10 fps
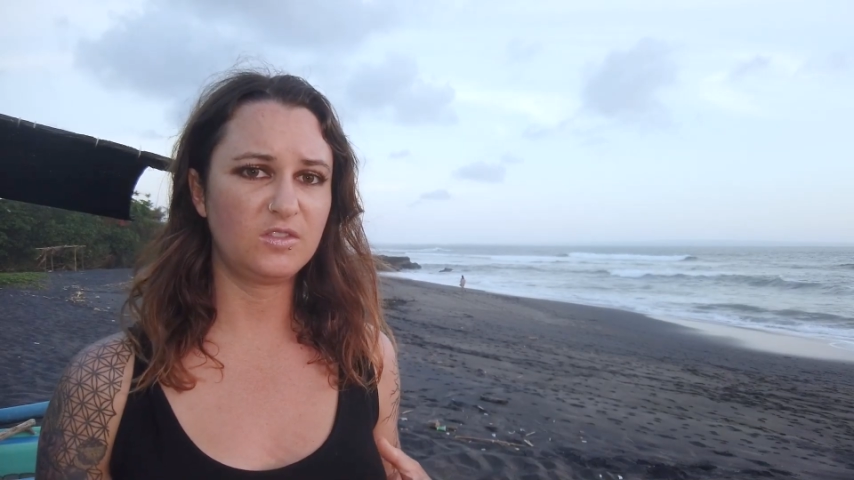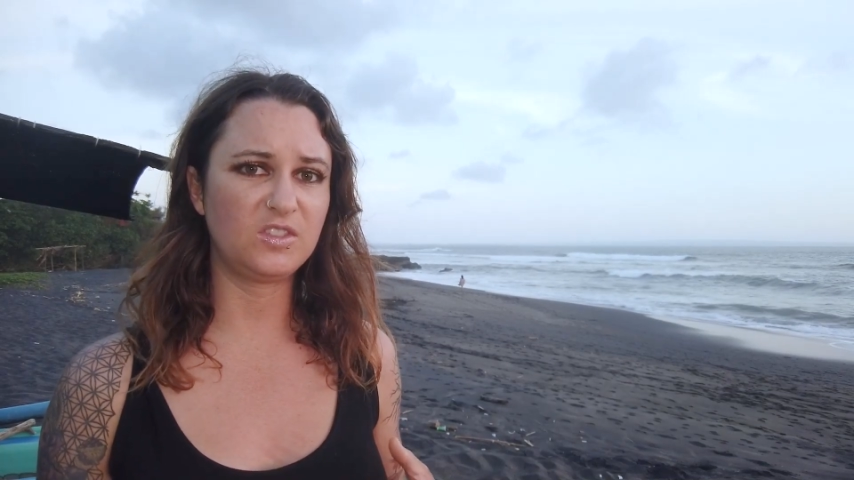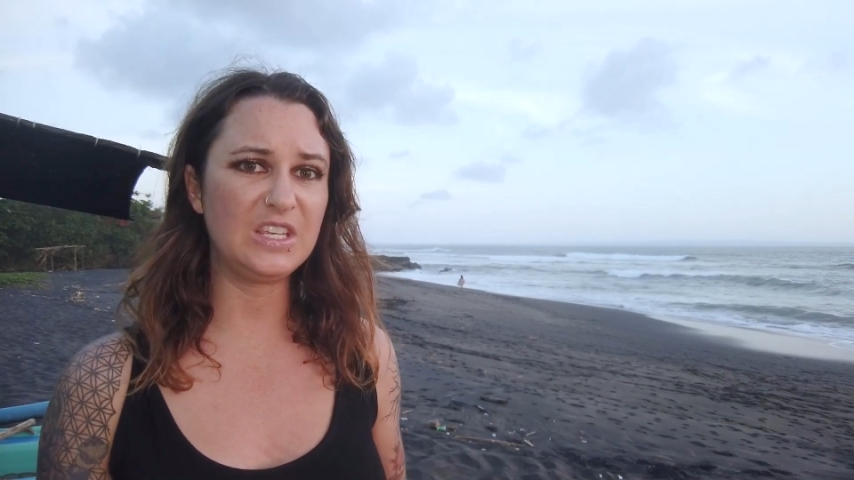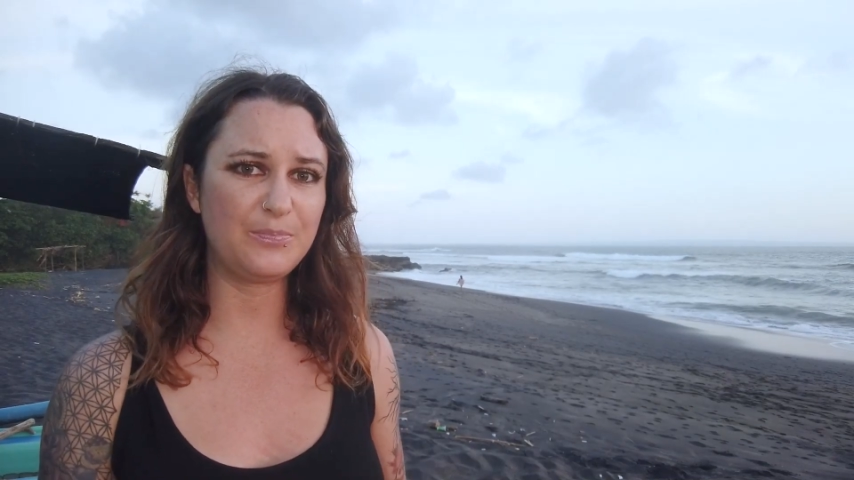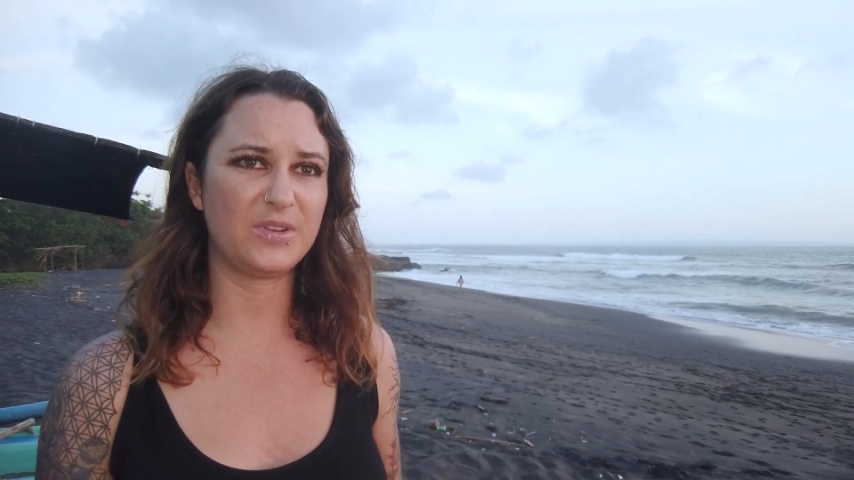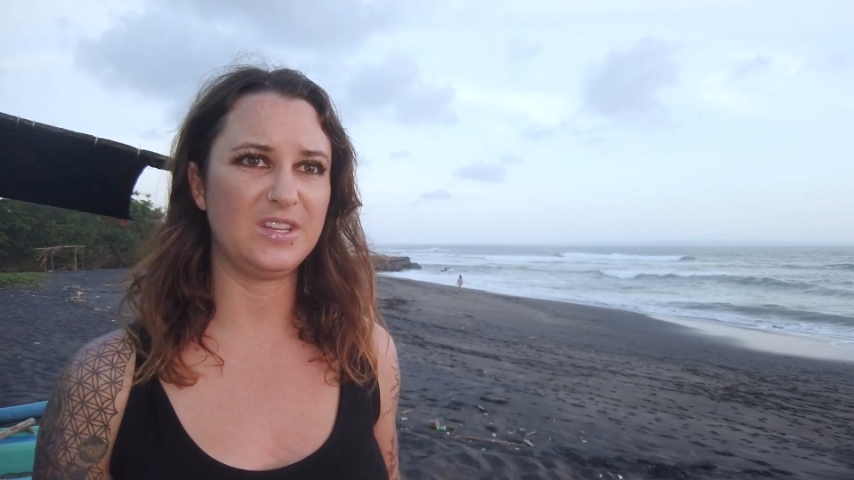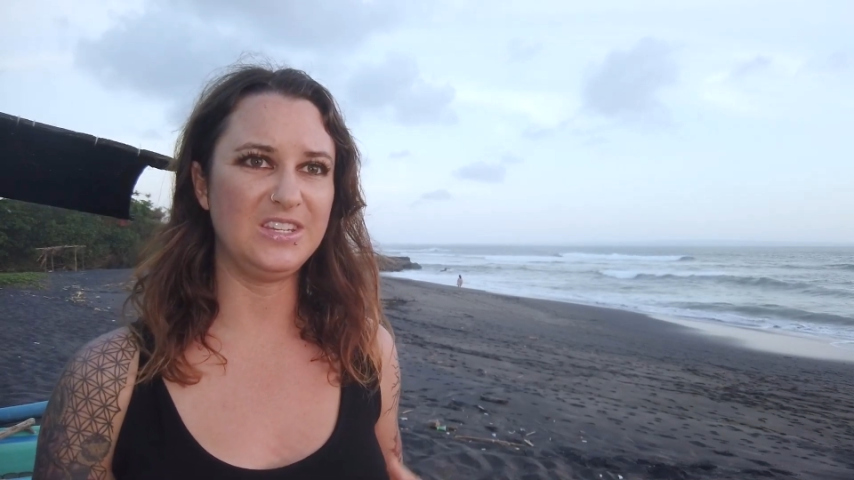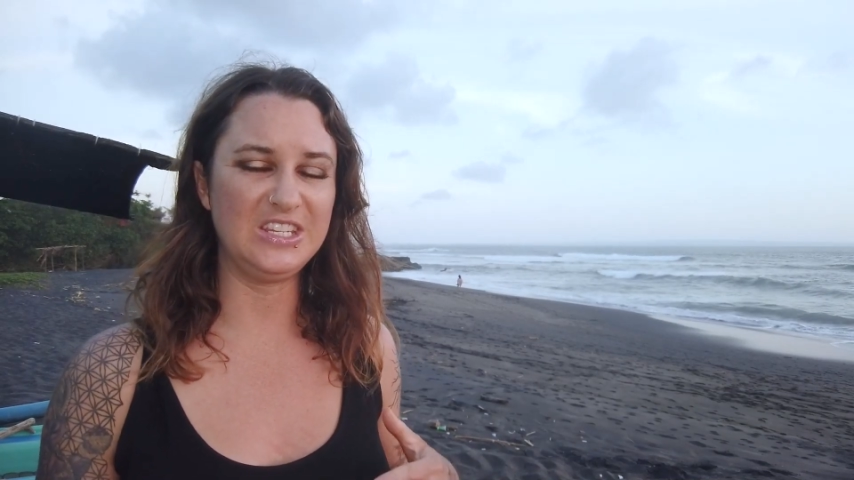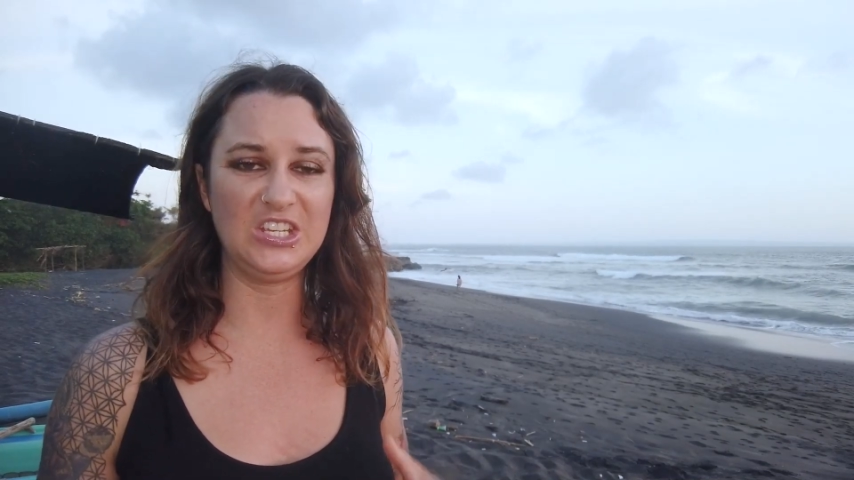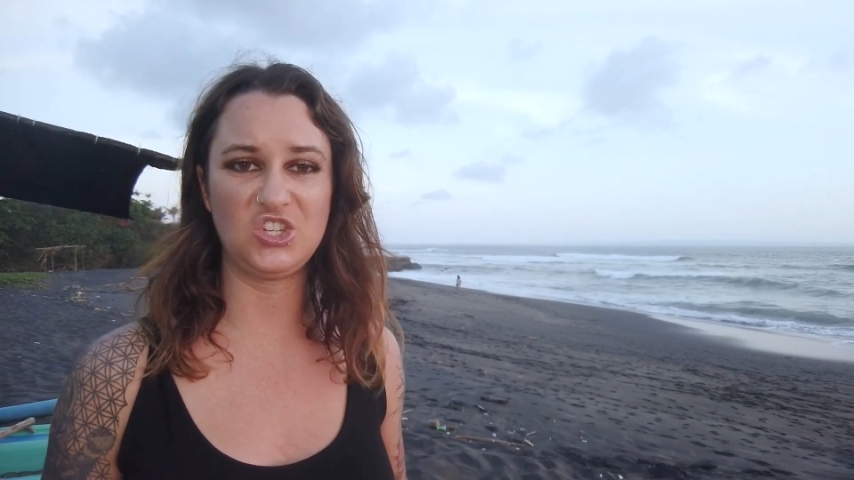deep
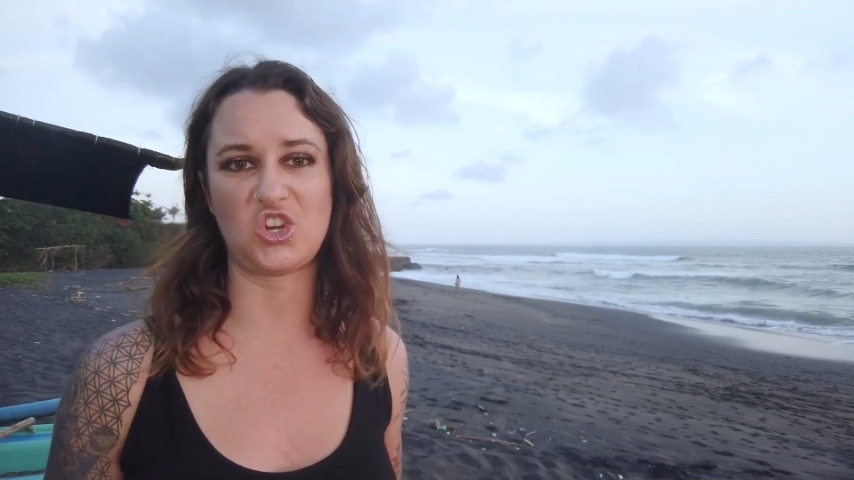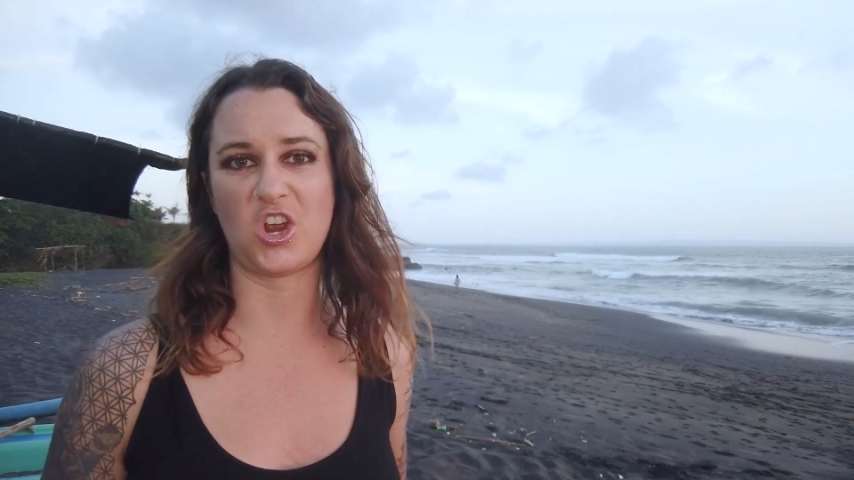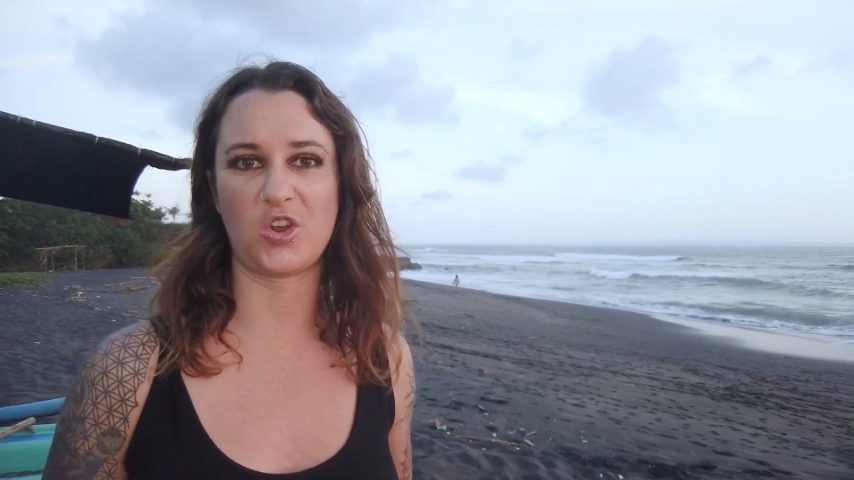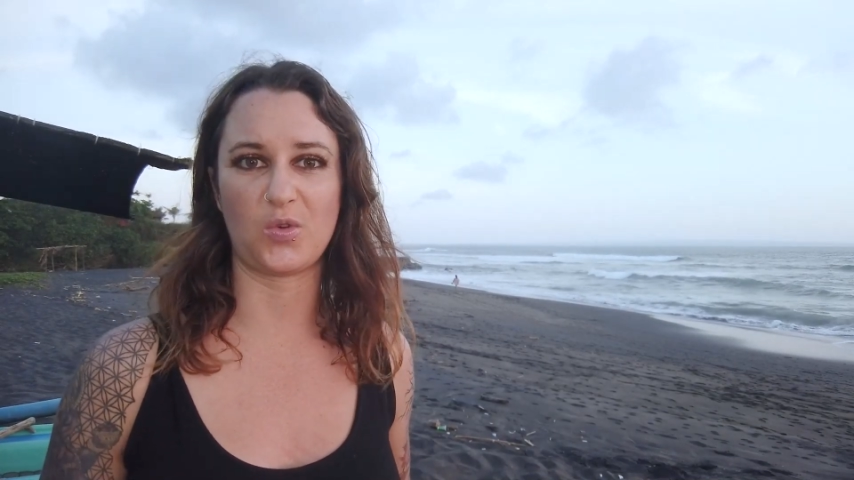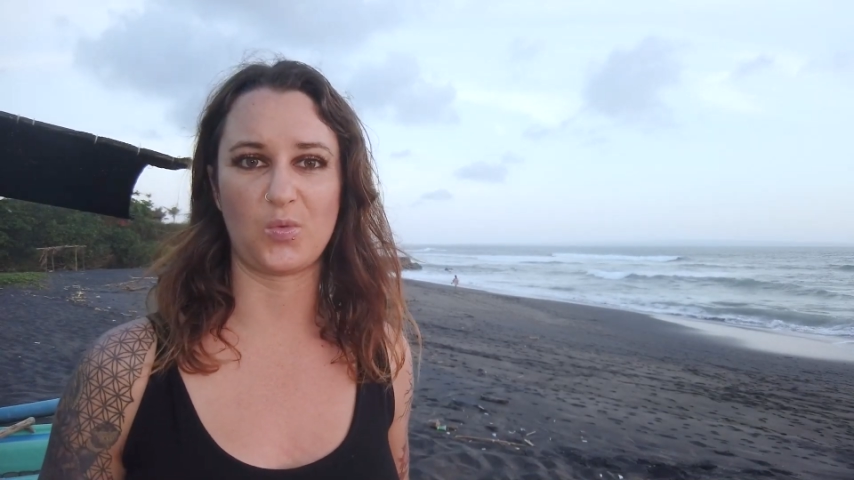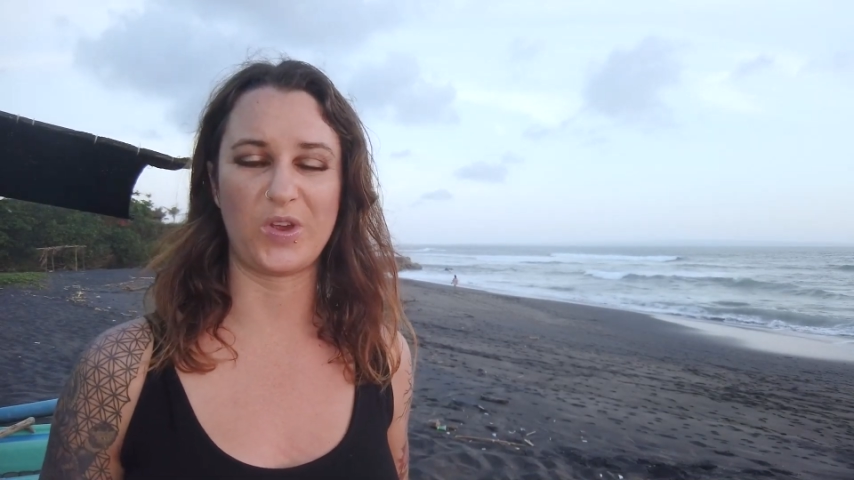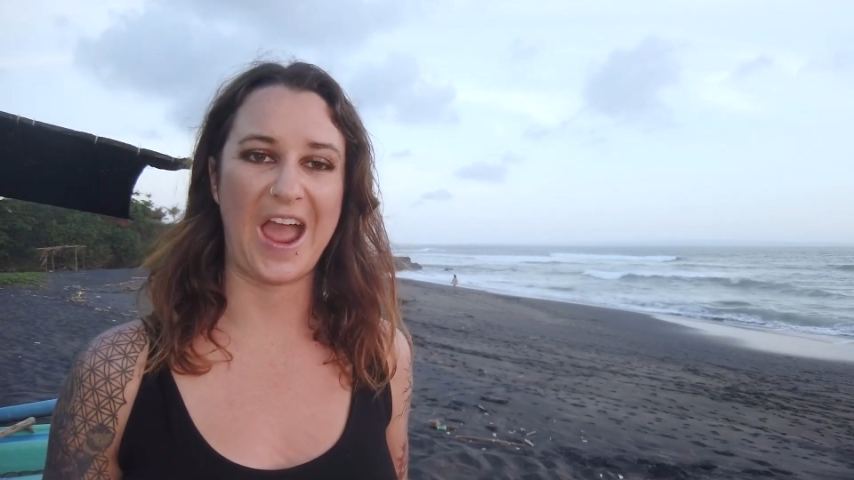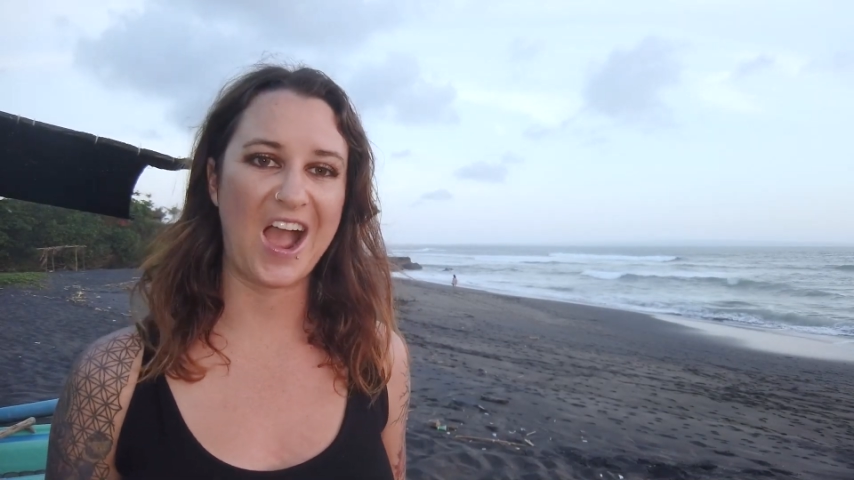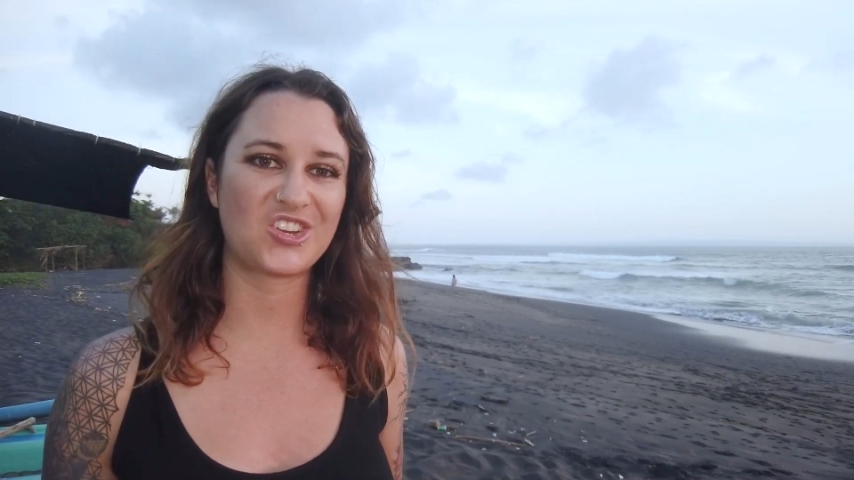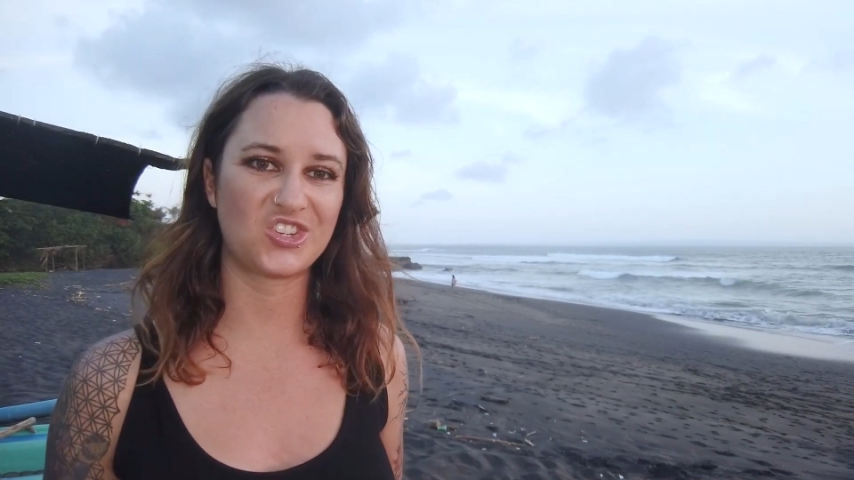knee-jerk
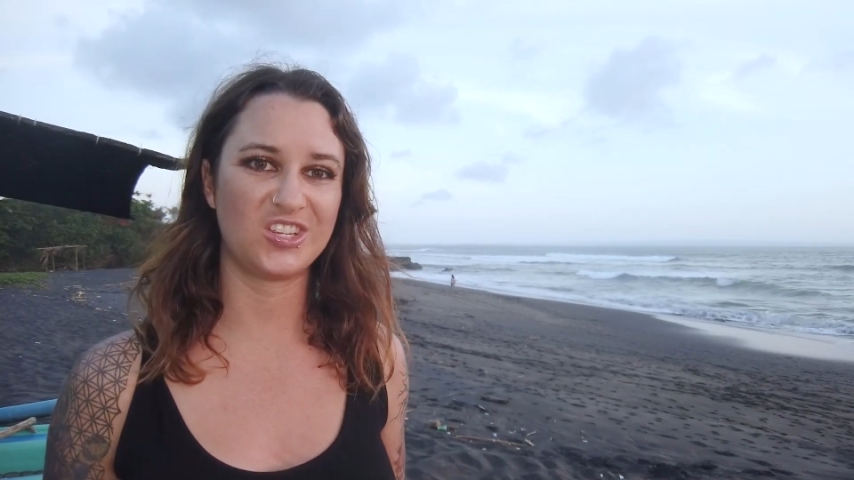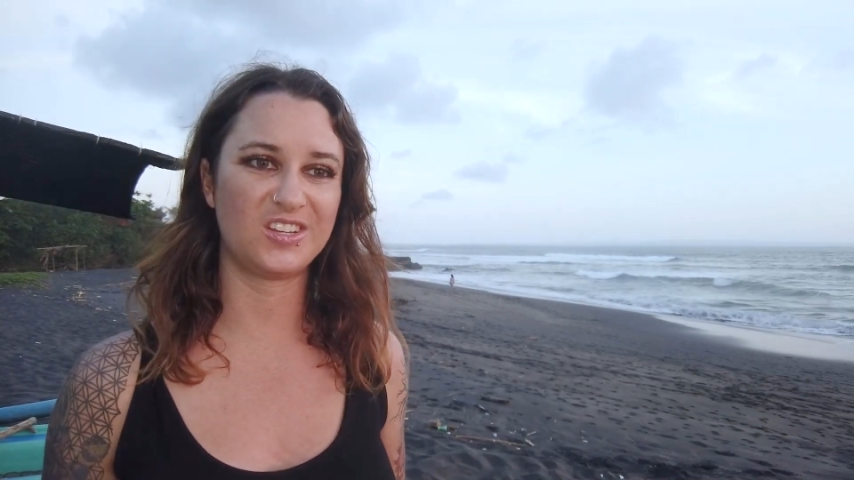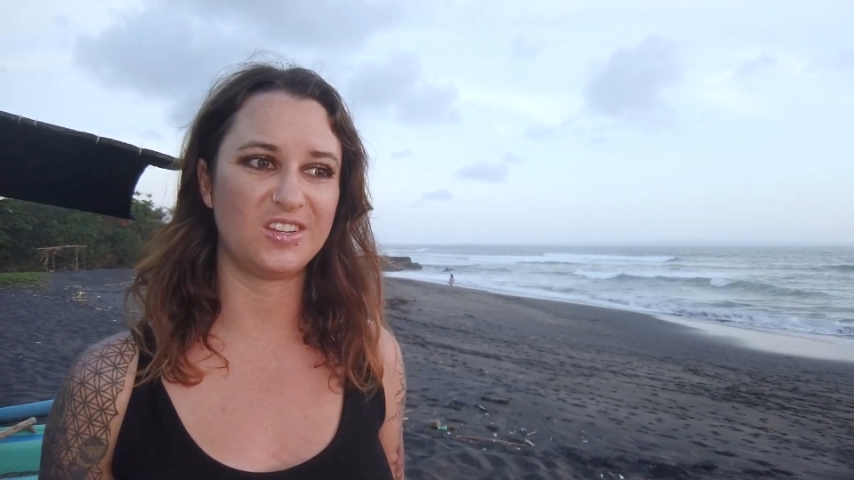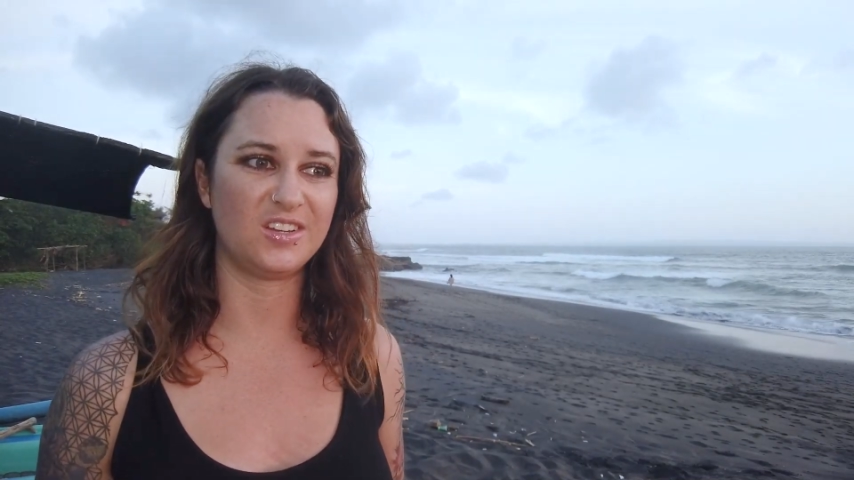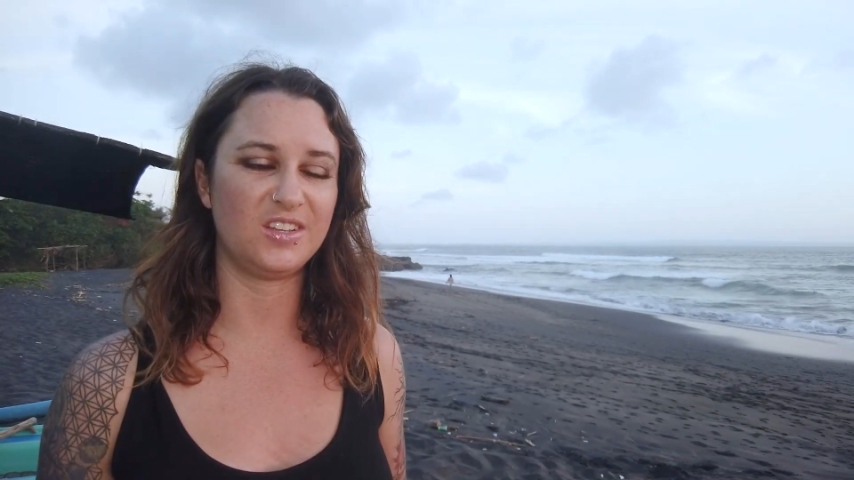reaction